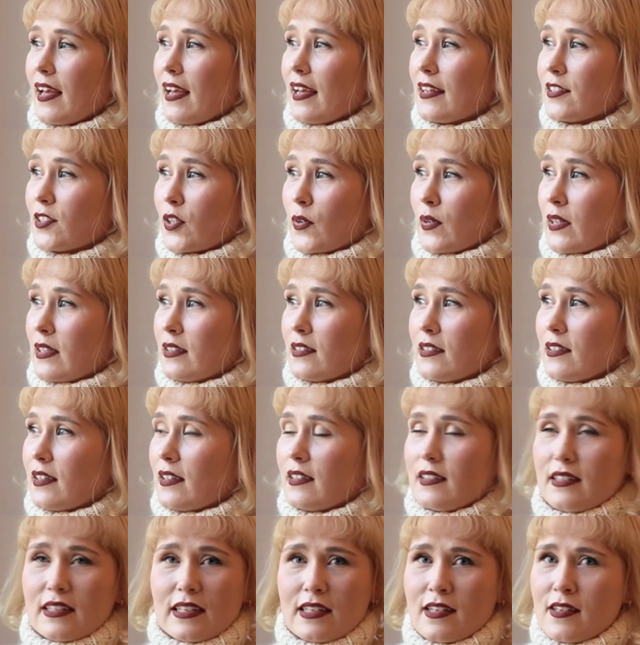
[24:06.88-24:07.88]
so it
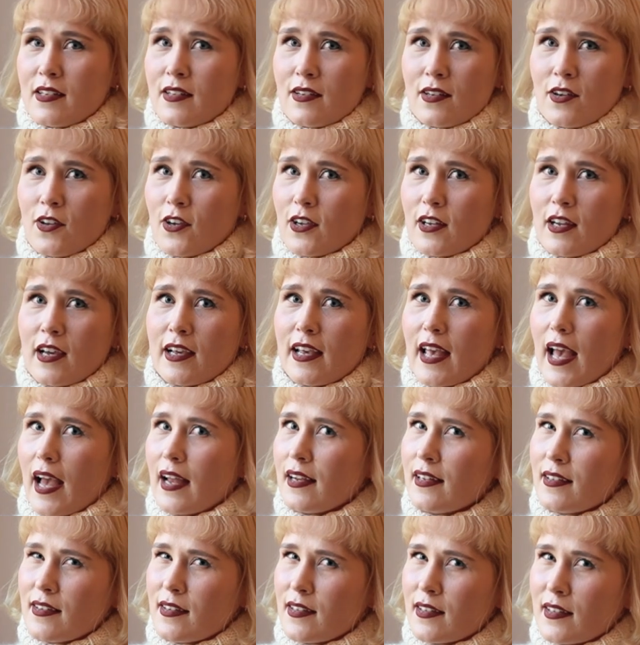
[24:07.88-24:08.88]
didn't look like
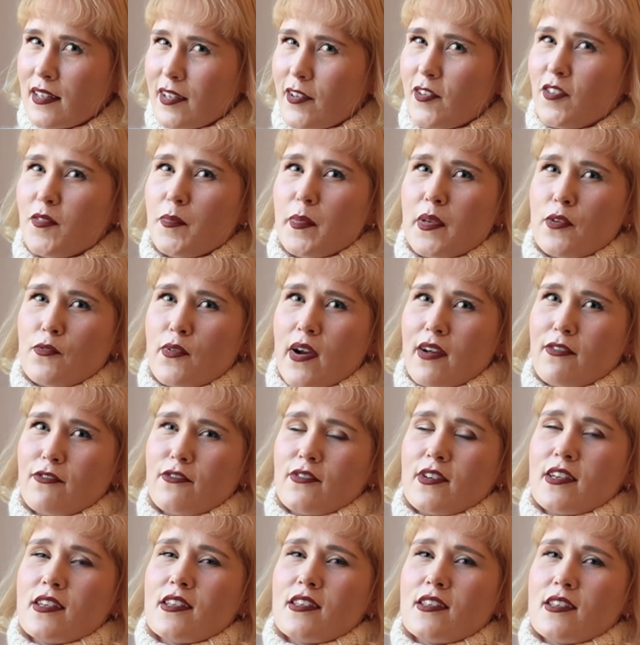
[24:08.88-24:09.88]
anything that could have been
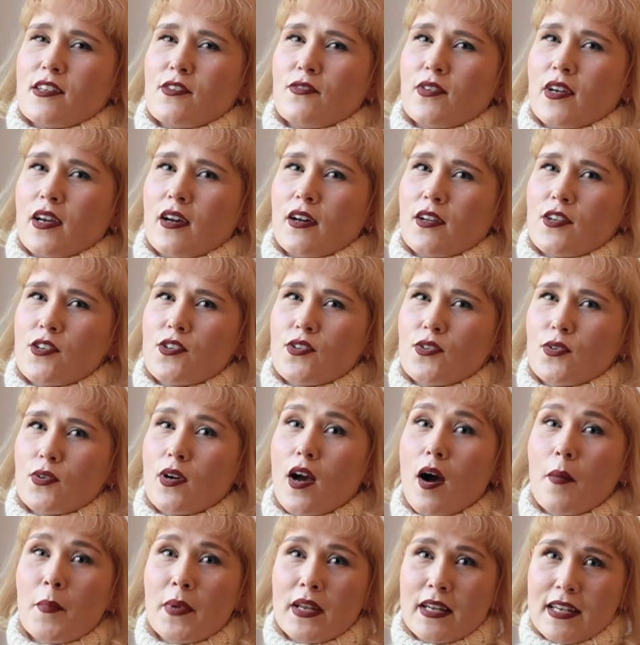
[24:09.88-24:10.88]
referenced in regards to
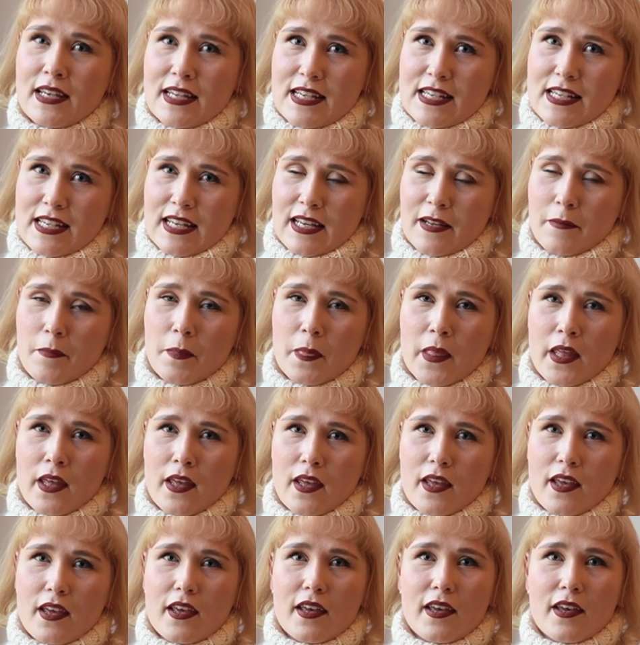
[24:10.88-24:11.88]
garment knitting
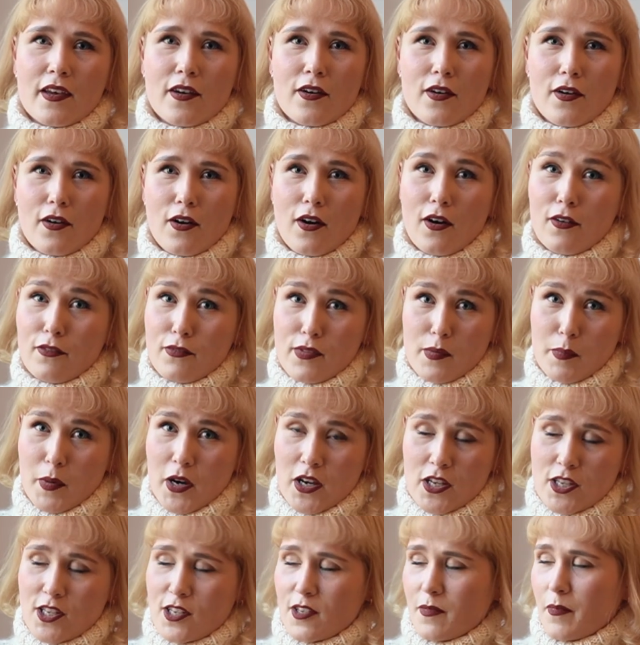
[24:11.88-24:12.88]
of the
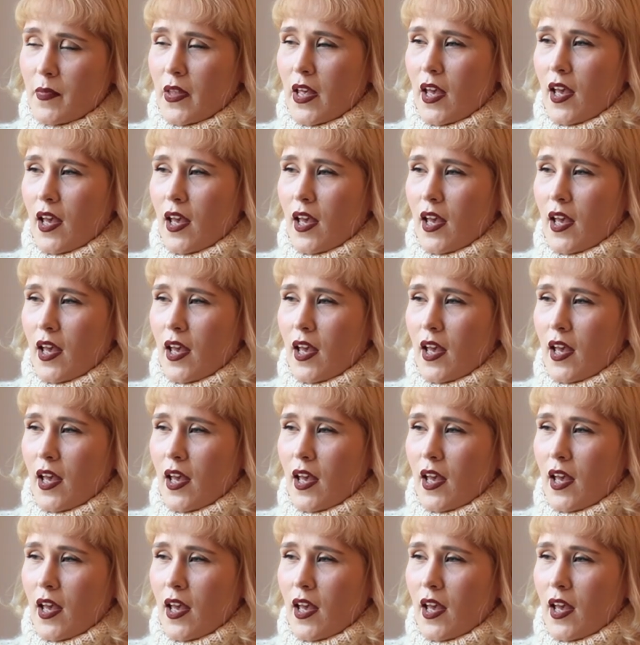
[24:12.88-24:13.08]
past.